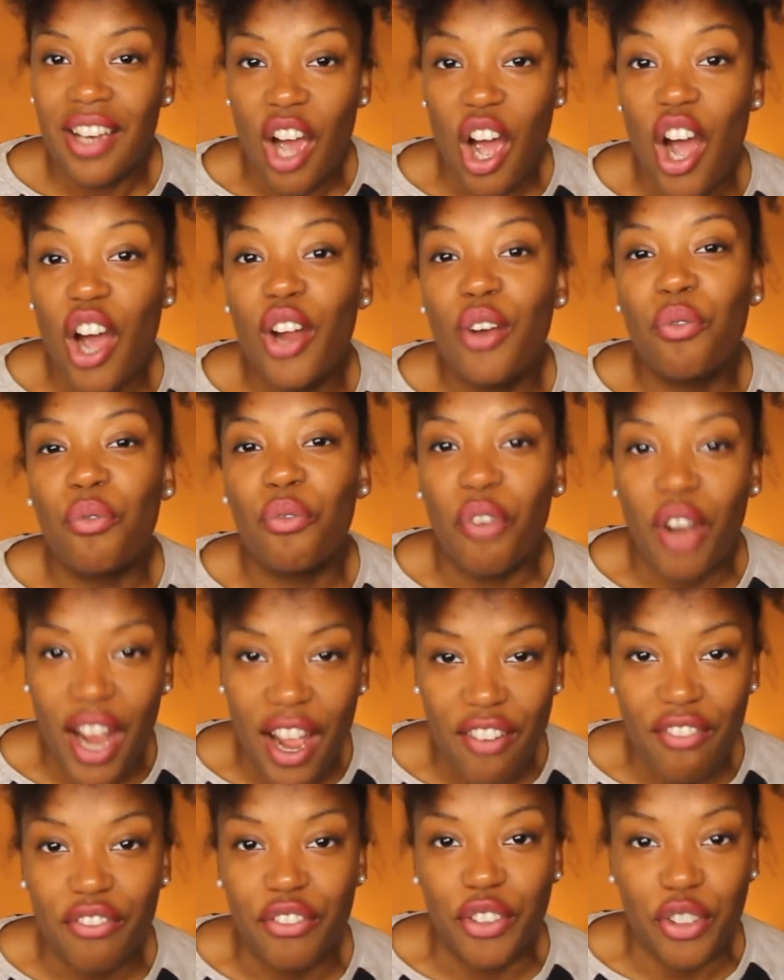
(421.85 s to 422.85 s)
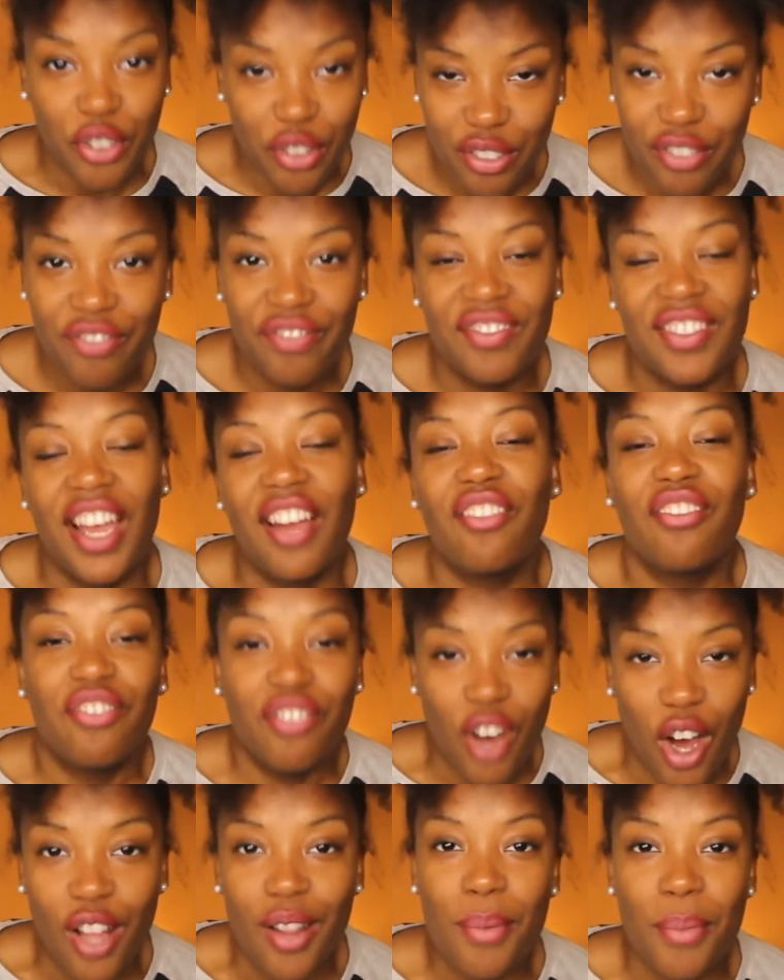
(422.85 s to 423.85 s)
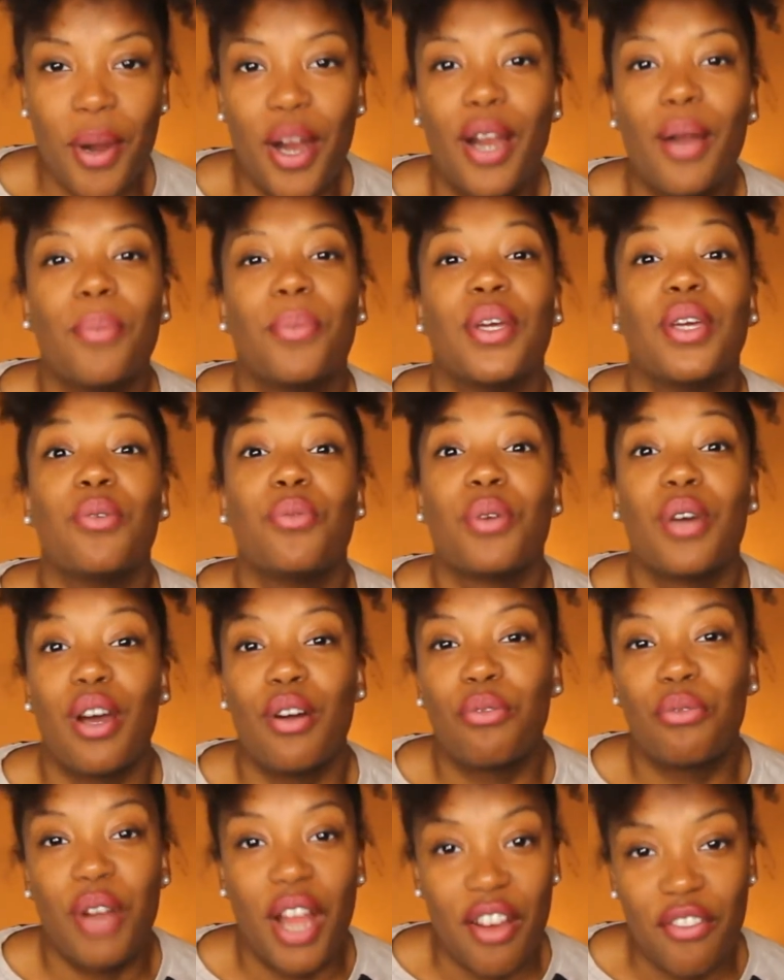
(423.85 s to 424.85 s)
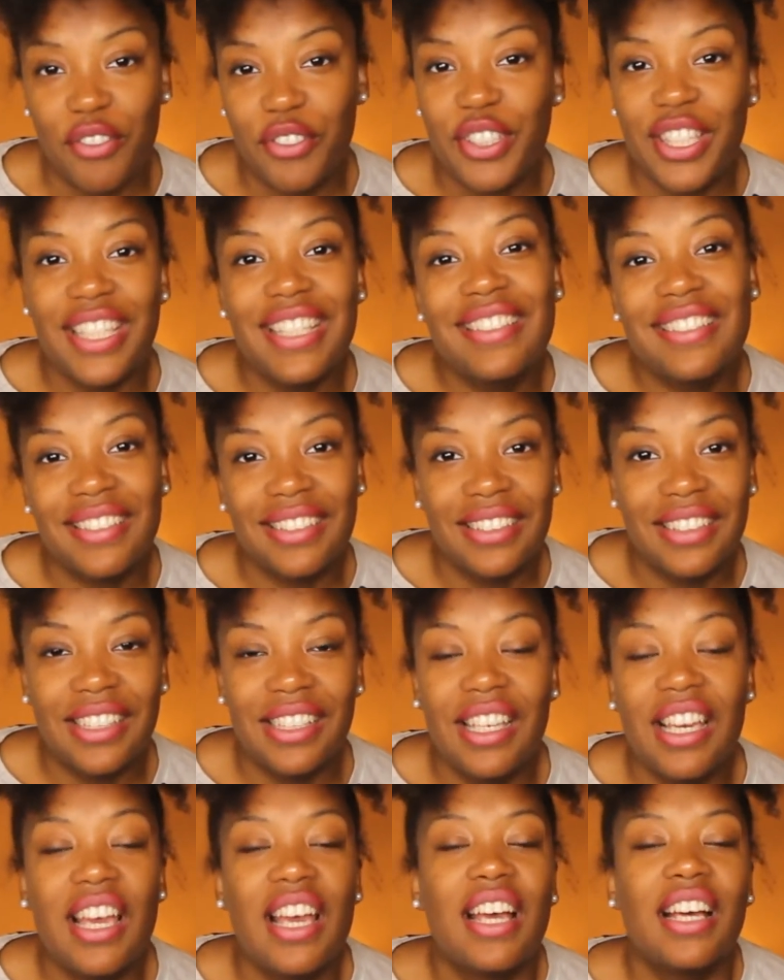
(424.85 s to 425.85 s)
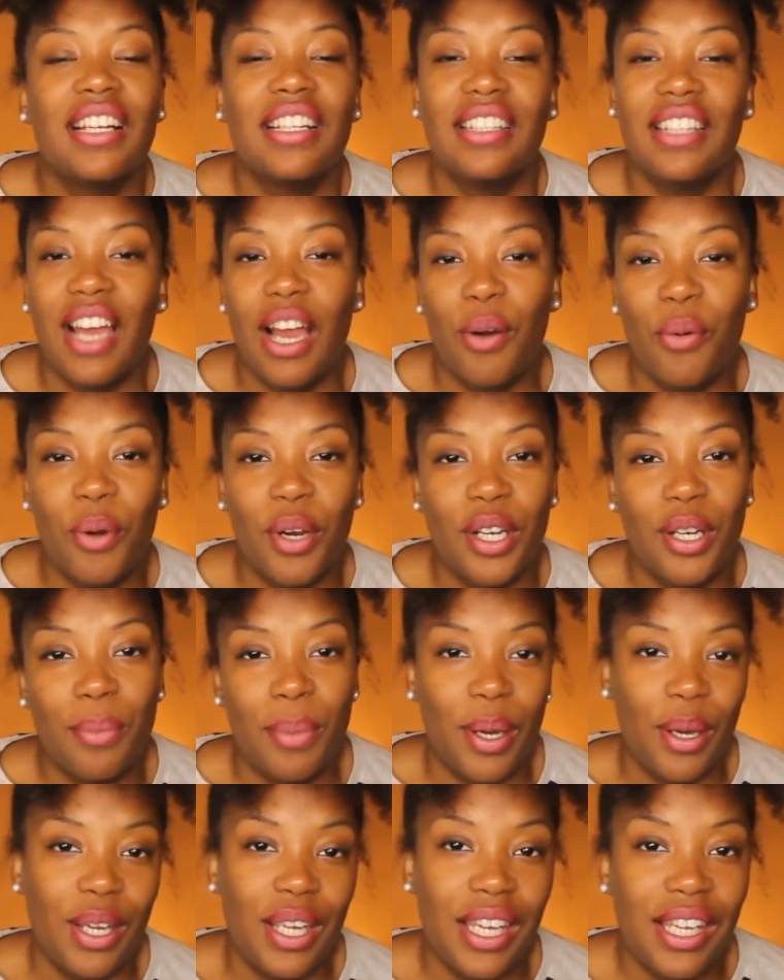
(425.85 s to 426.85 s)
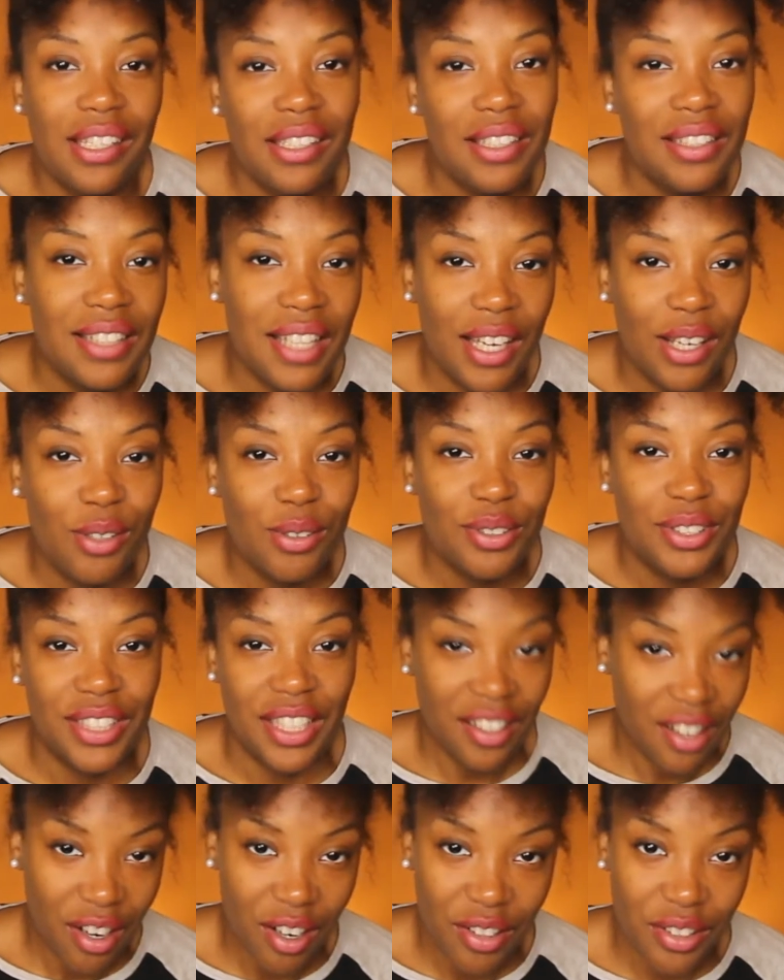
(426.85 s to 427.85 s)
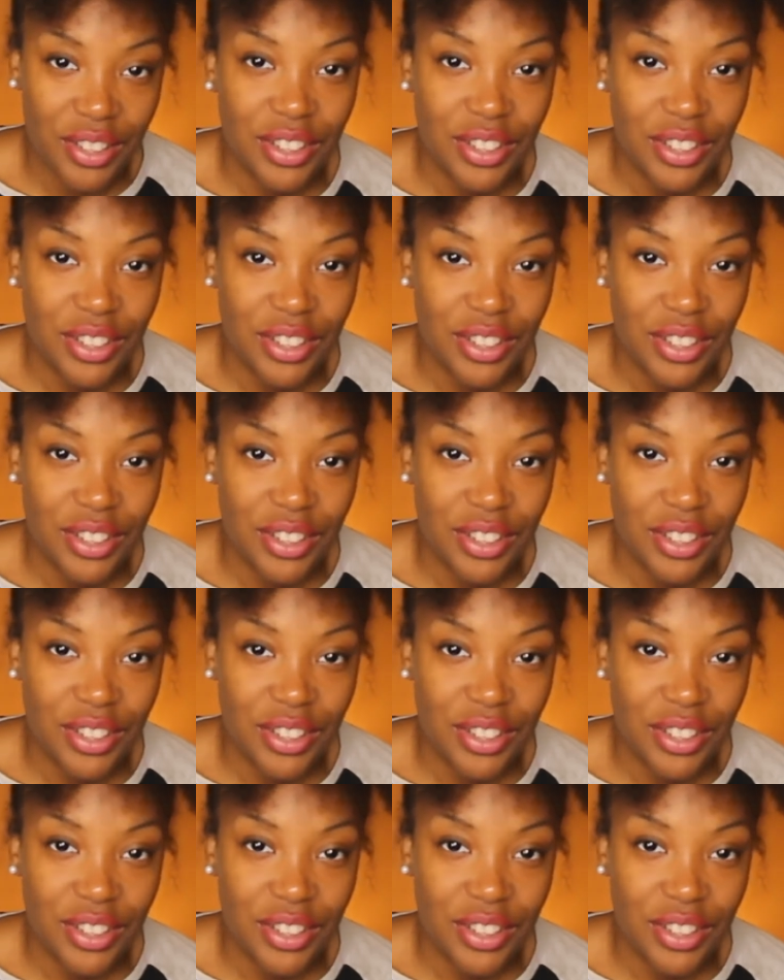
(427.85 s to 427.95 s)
unravel, not fall apart, but it would unravel easily, not worrying about any tangles at all.